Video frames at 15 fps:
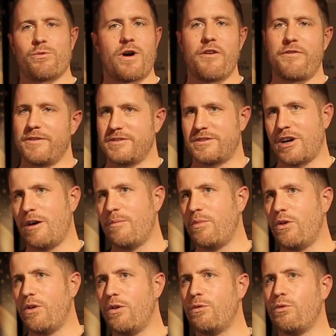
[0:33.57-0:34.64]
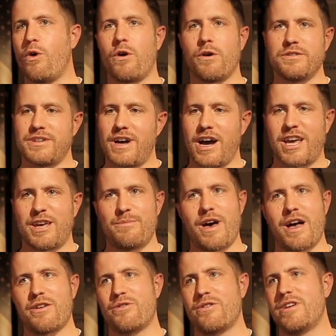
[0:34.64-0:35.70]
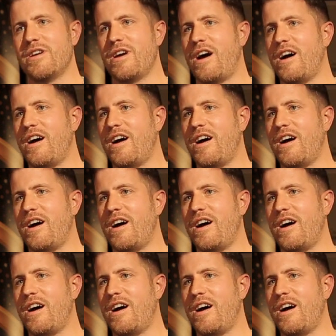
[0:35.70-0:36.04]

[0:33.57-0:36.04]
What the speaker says: rough and tumble war documentary.